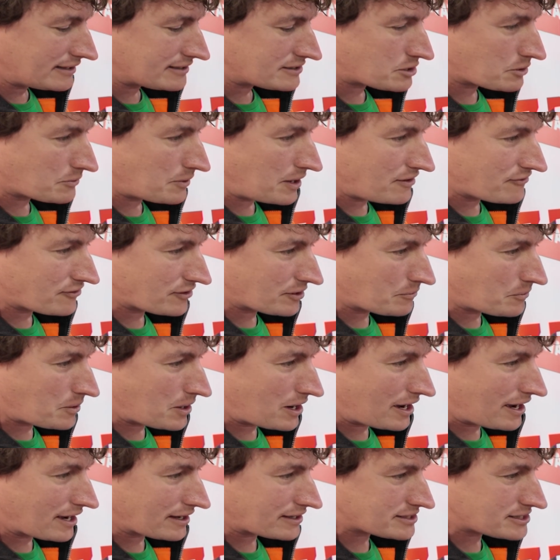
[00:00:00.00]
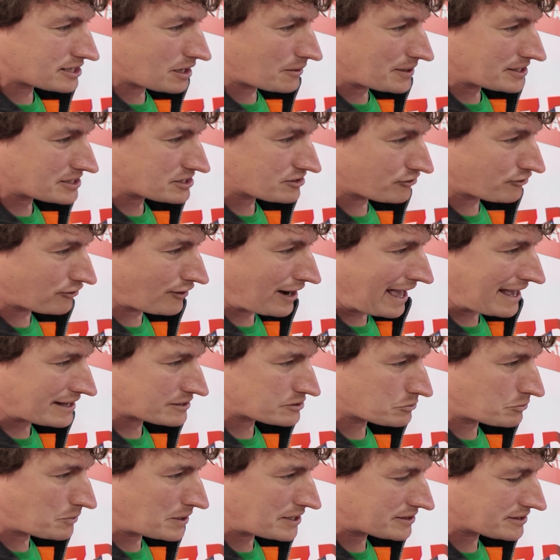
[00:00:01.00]
to even work so it's
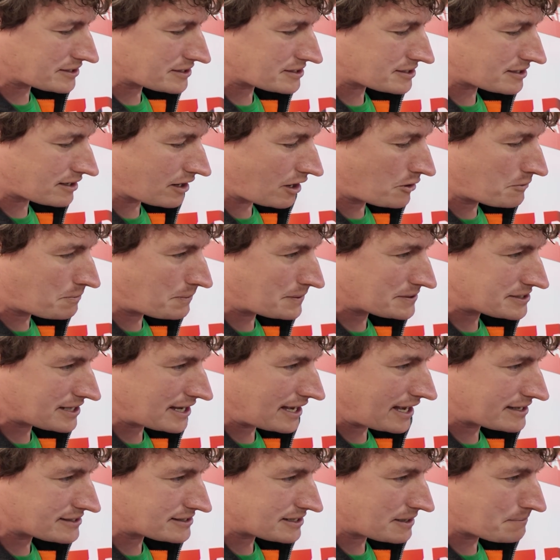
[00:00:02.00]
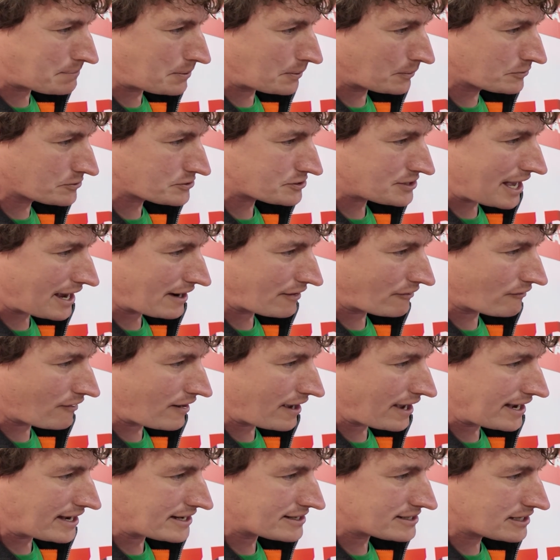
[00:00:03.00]
flat with the slope as it pulls that
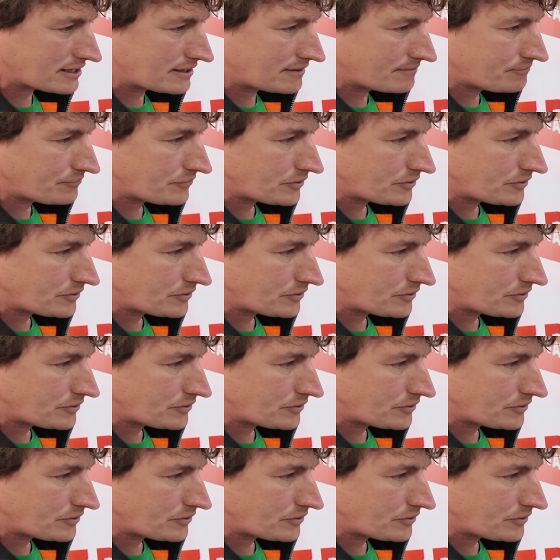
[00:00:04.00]
grade.